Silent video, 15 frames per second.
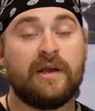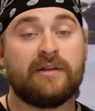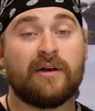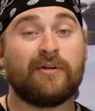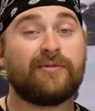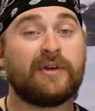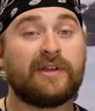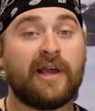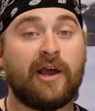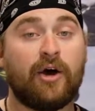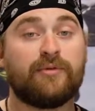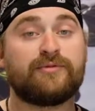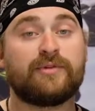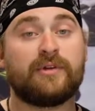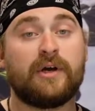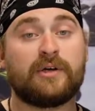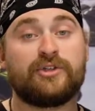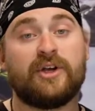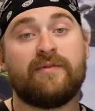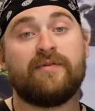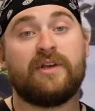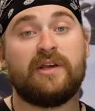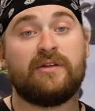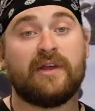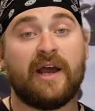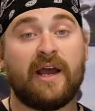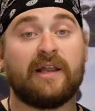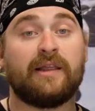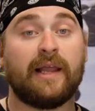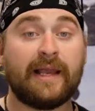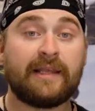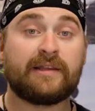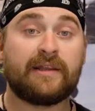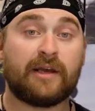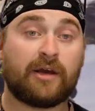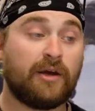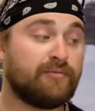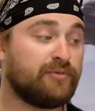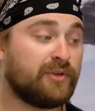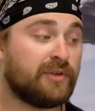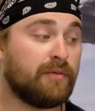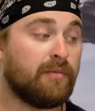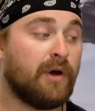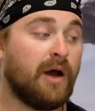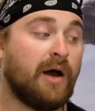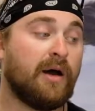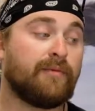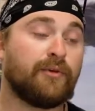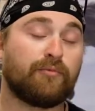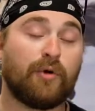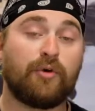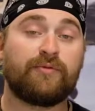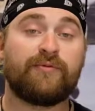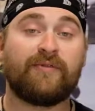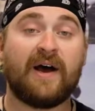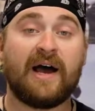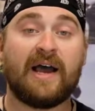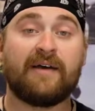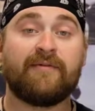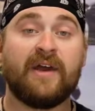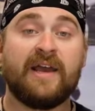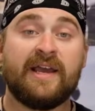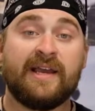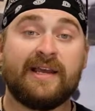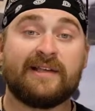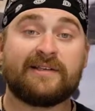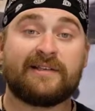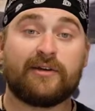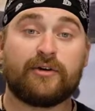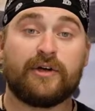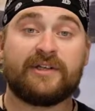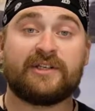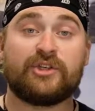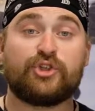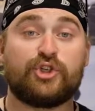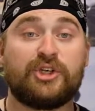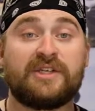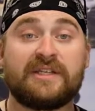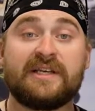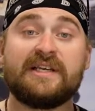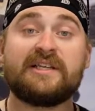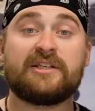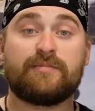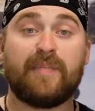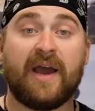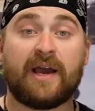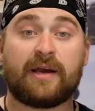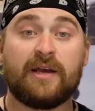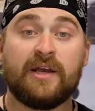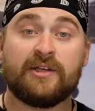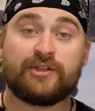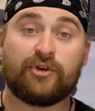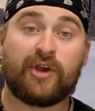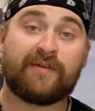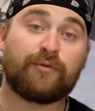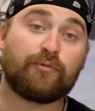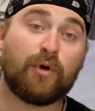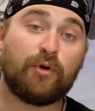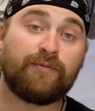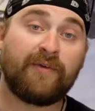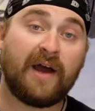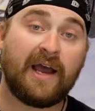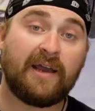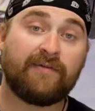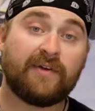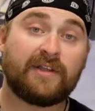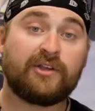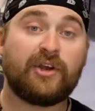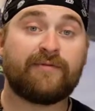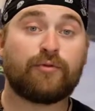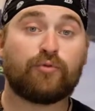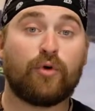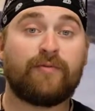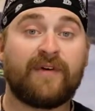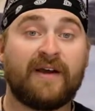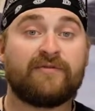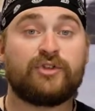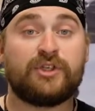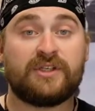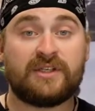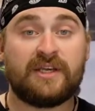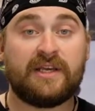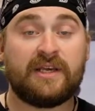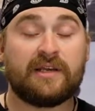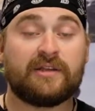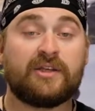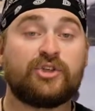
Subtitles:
Another thing that helps with longevity that I like that comes with the Road 5 is there is a GT spec. So you have the Road 5 and then you have the Road 5 GT.